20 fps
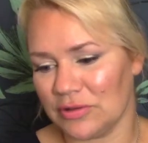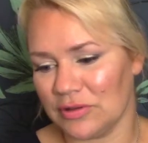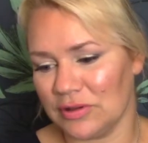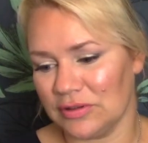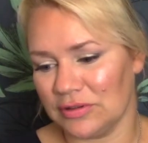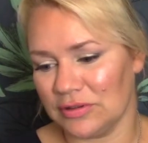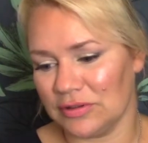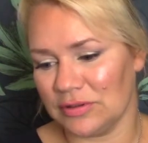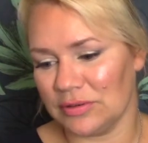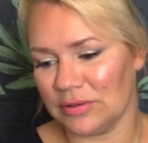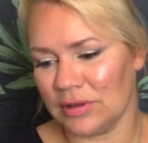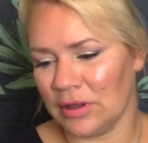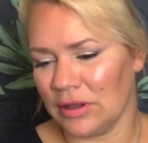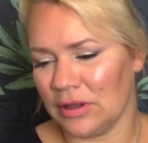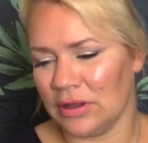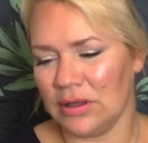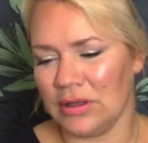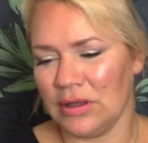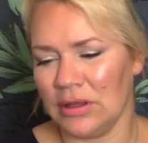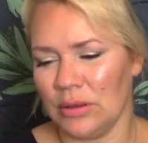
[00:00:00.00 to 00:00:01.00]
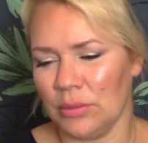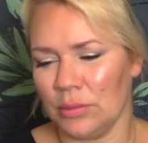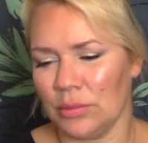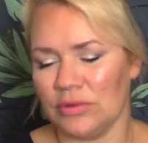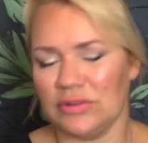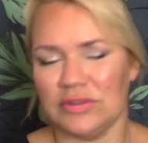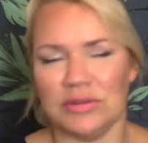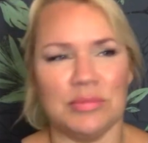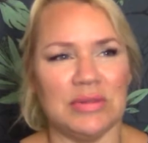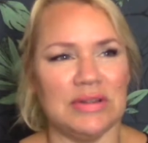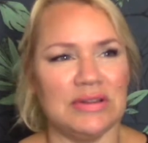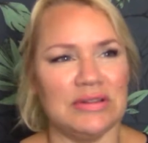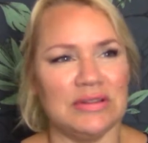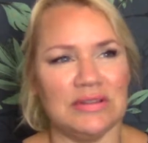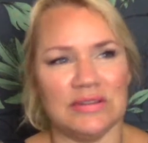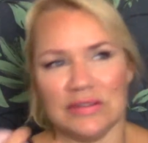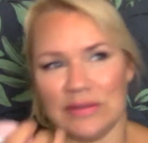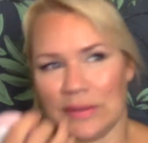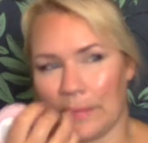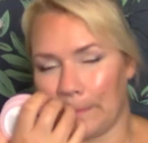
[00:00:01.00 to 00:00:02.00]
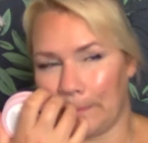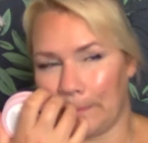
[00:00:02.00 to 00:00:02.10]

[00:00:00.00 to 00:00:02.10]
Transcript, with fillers: This was a bit